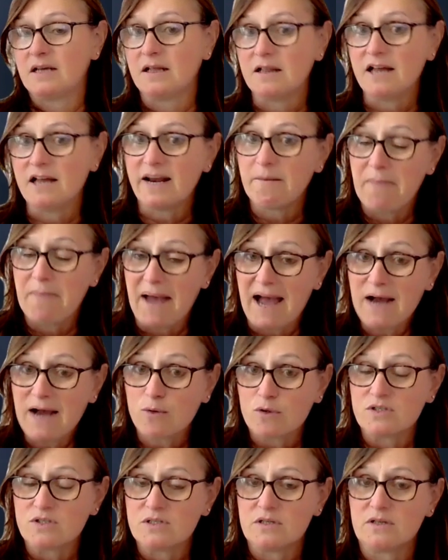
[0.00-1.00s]
need to glide
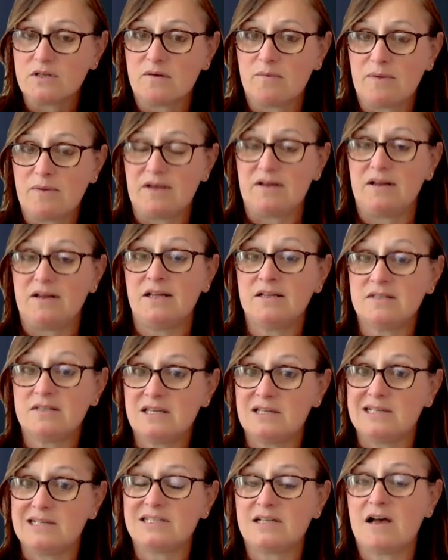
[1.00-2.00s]
backwards a little bit
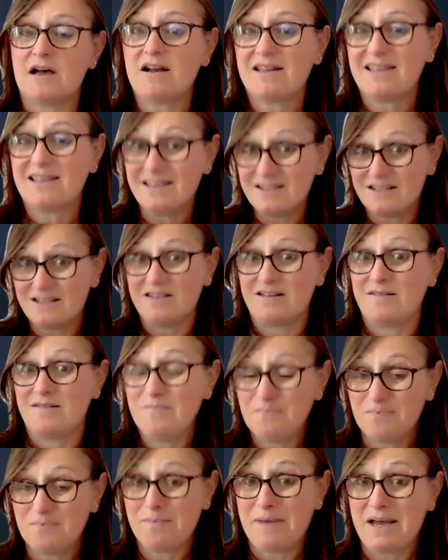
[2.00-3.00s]
into
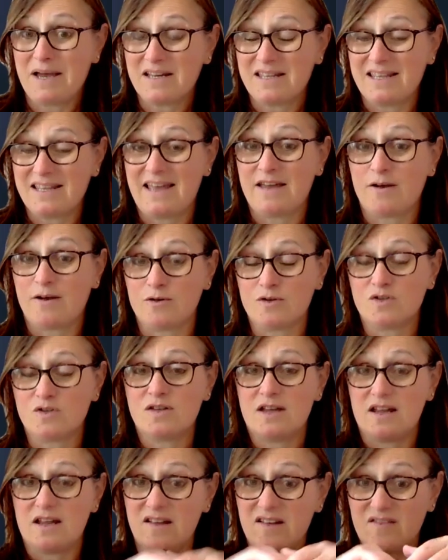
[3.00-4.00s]
the back of the
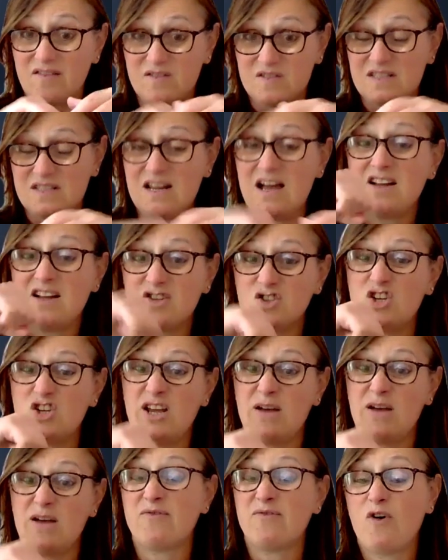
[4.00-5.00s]
ankle so that it's not
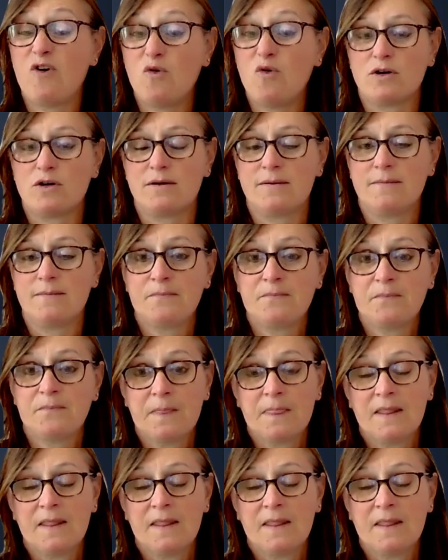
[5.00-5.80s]
jammed forward.